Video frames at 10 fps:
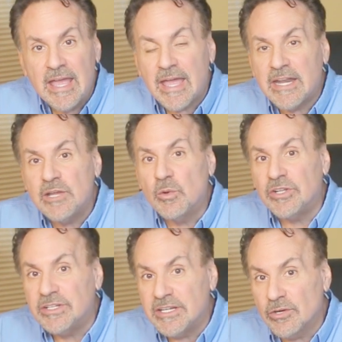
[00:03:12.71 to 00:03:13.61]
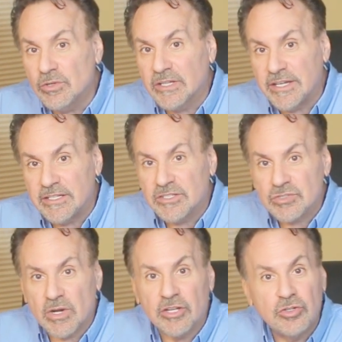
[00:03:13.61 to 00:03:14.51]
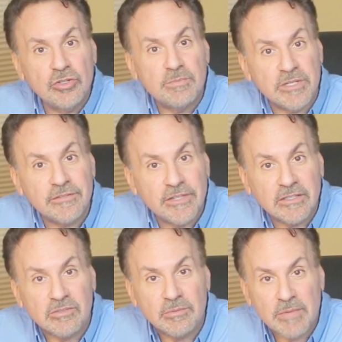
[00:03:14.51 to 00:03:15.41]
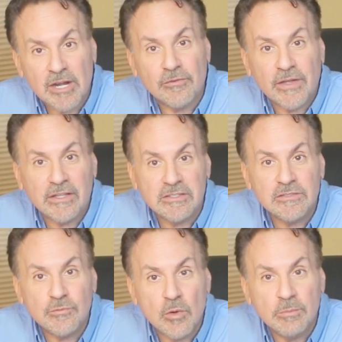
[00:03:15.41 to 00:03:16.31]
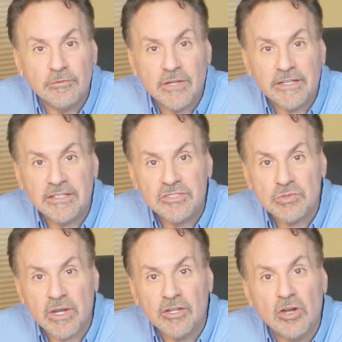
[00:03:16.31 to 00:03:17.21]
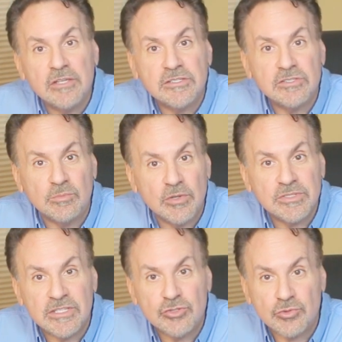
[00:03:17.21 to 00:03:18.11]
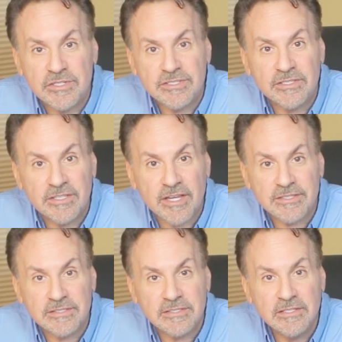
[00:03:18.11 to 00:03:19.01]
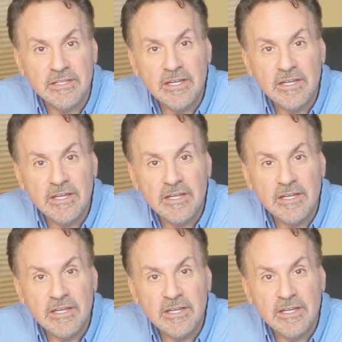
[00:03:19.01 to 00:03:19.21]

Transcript: Anyone near a lightning strike could be a victim. Matter of fact, this form of lightning strike causes the most injuries and deaths.